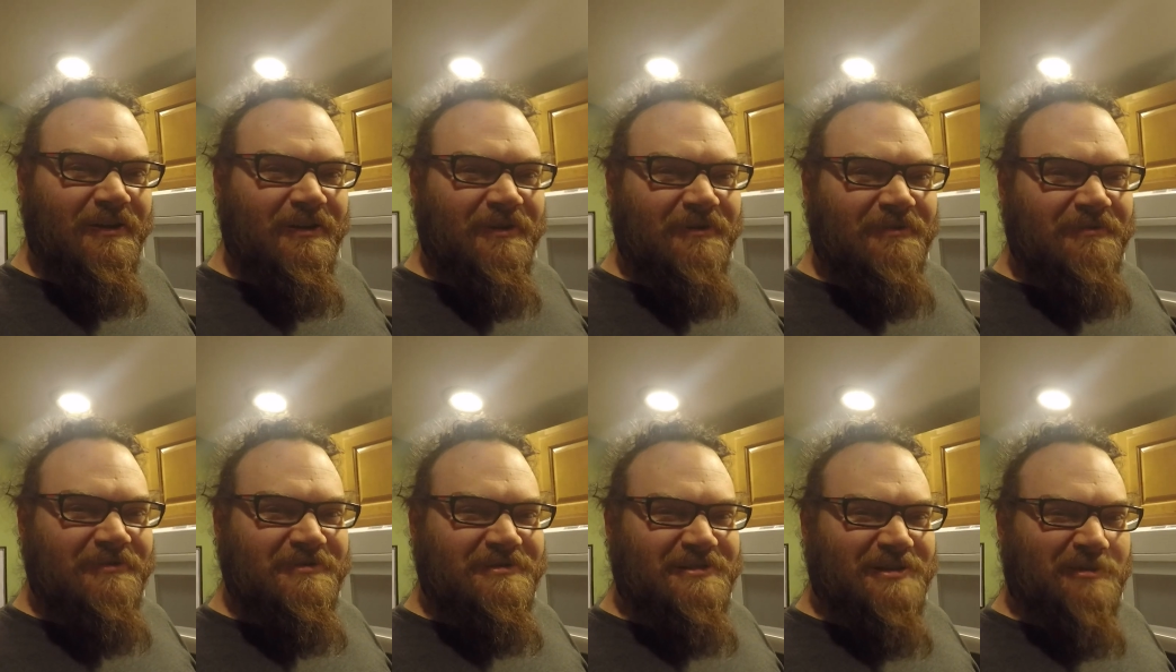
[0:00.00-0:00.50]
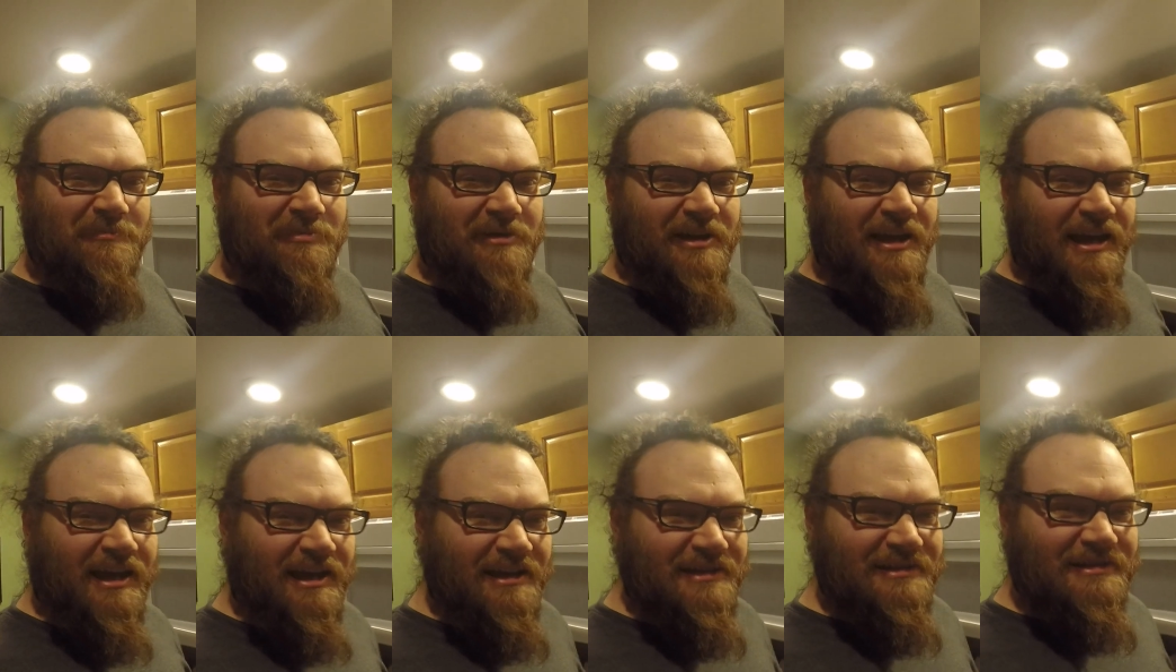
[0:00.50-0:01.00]
What's up,
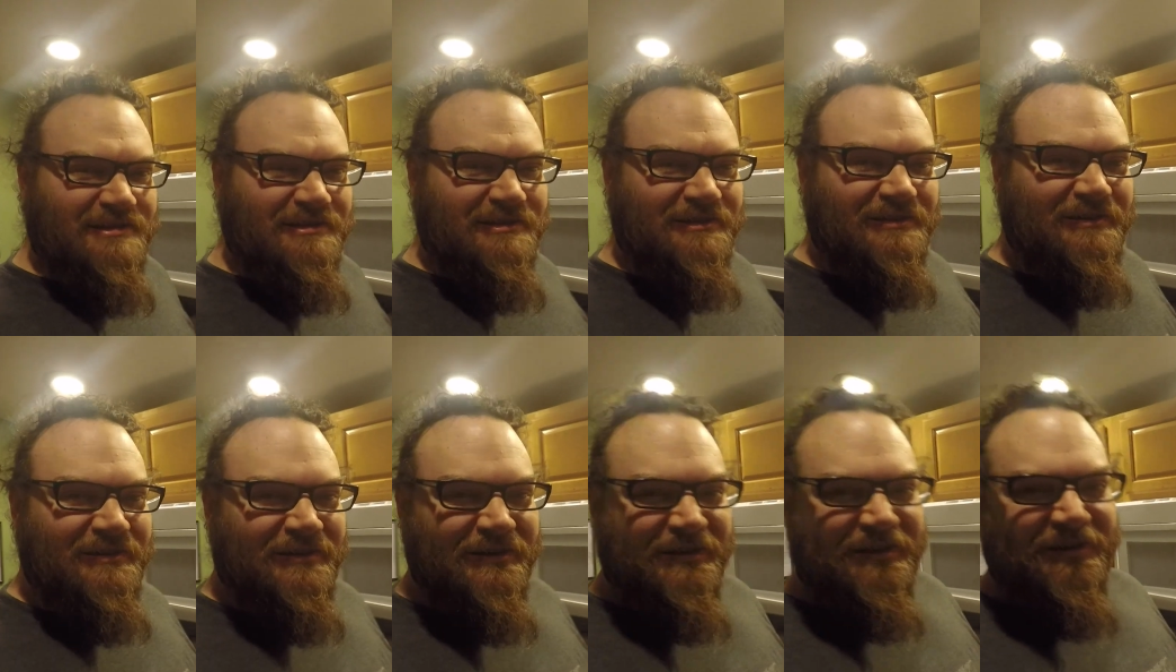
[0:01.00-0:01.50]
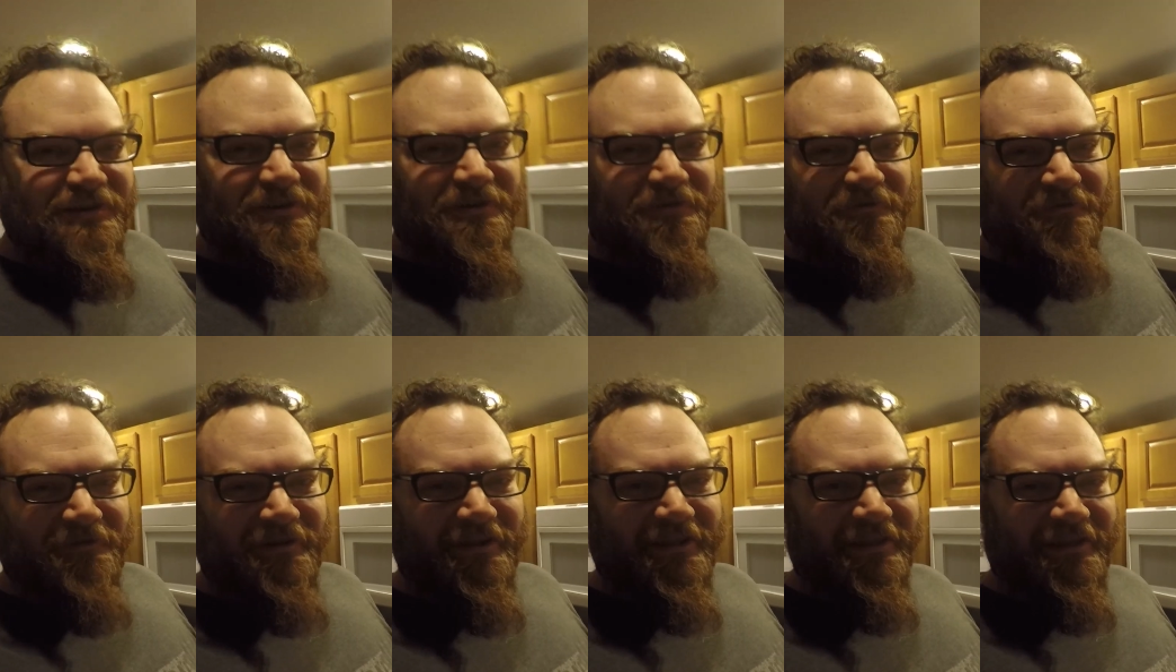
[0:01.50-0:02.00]
guys?
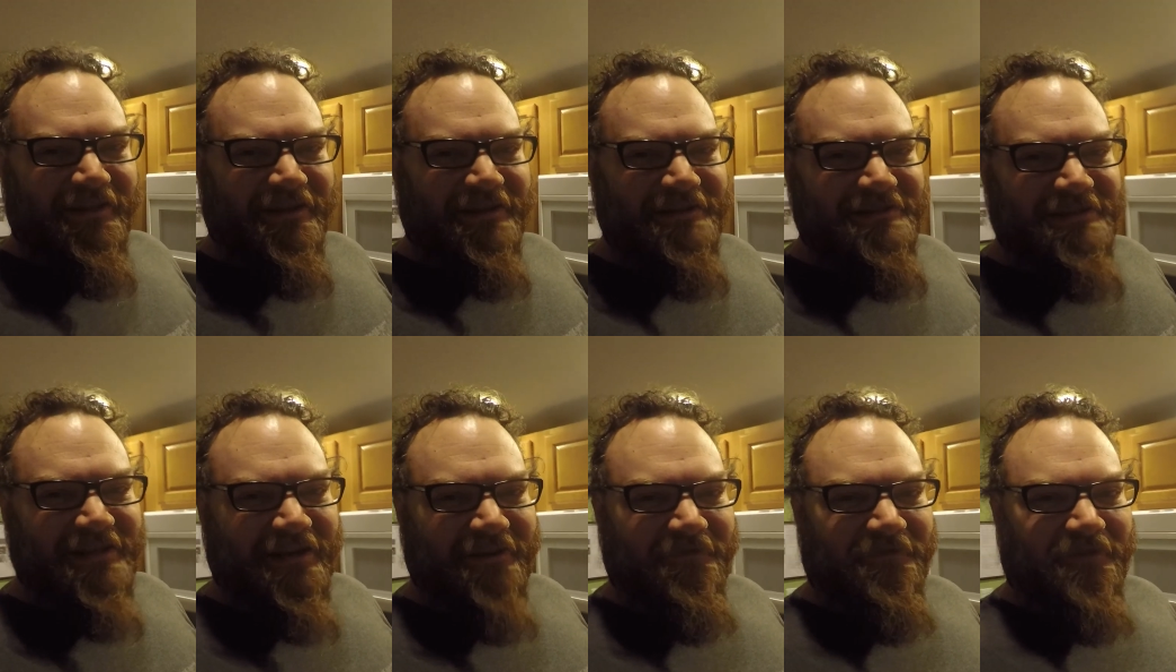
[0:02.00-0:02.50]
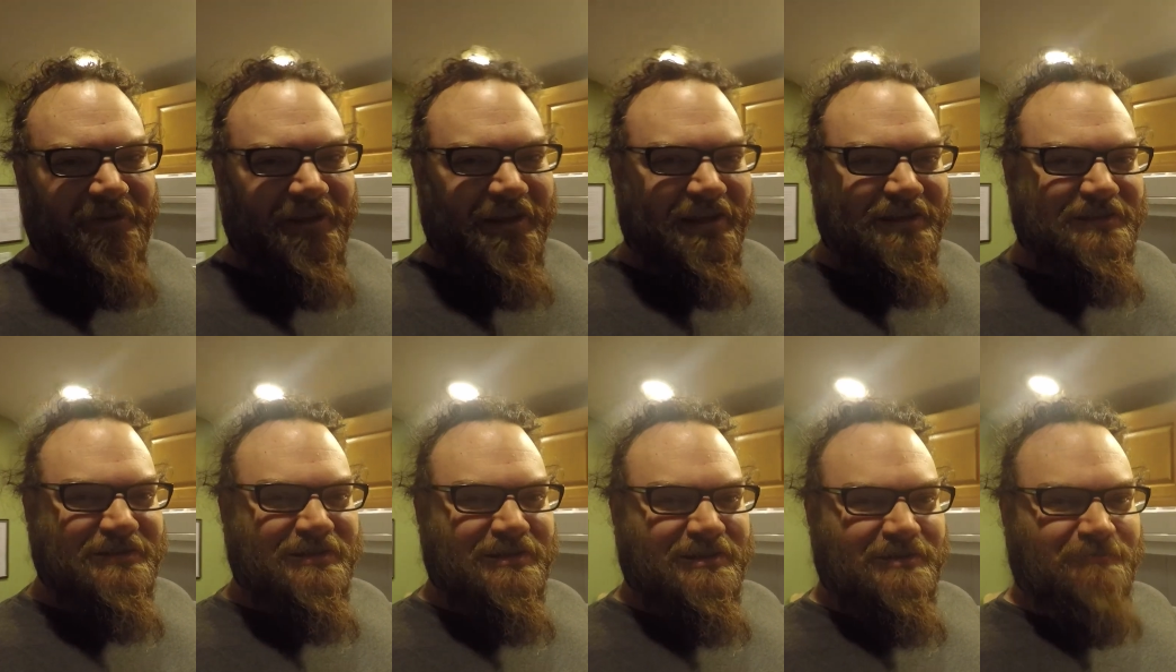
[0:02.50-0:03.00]
One of the things that I feel like
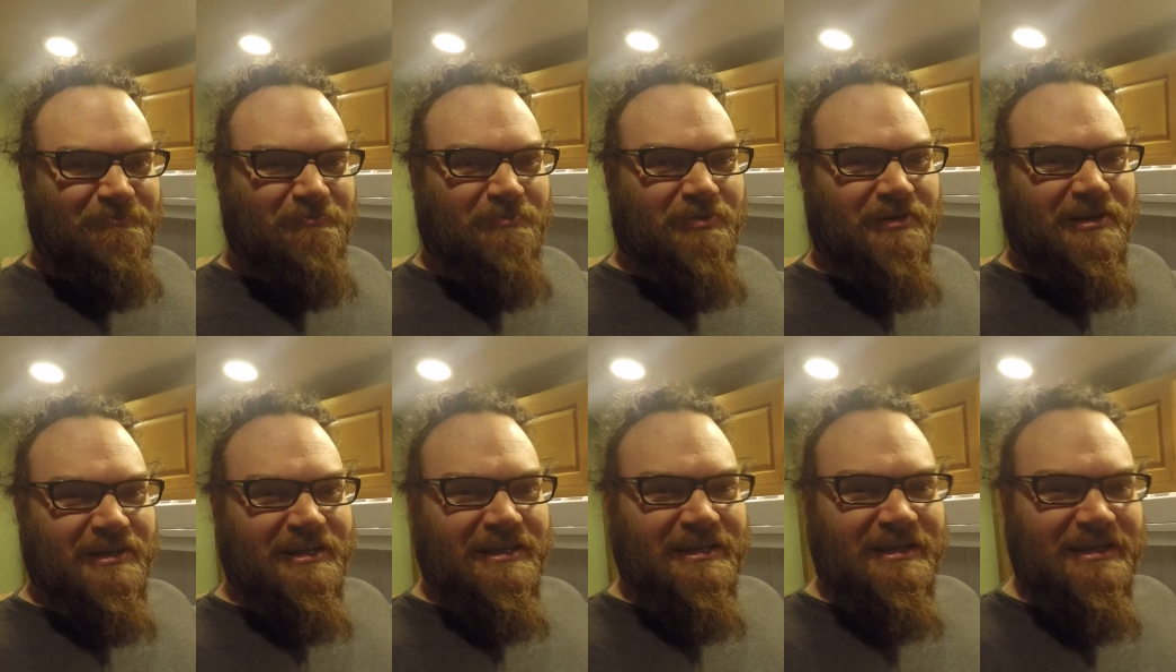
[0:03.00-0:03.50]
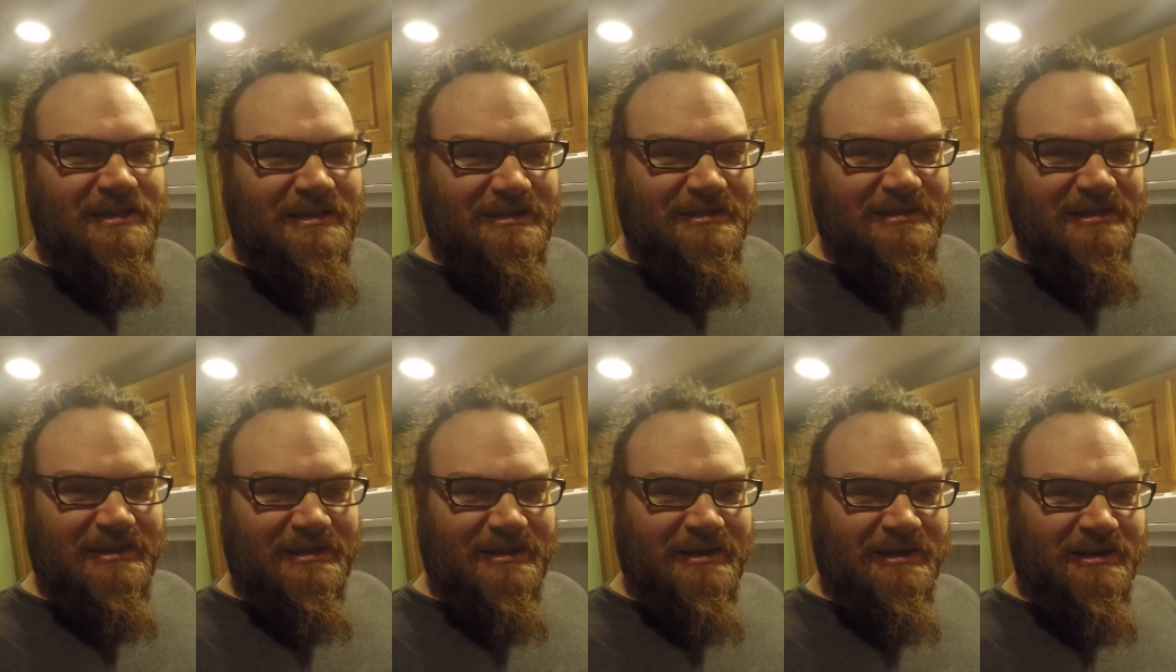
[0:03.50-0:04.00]
is a pretty
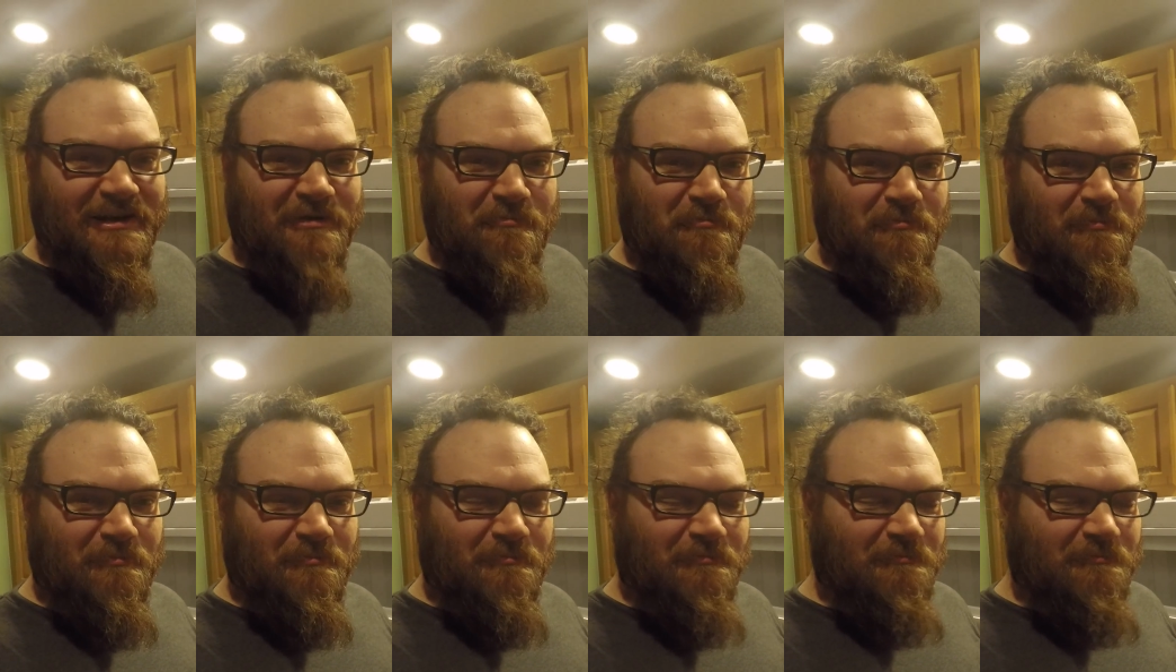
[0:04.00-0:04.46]
easy thing to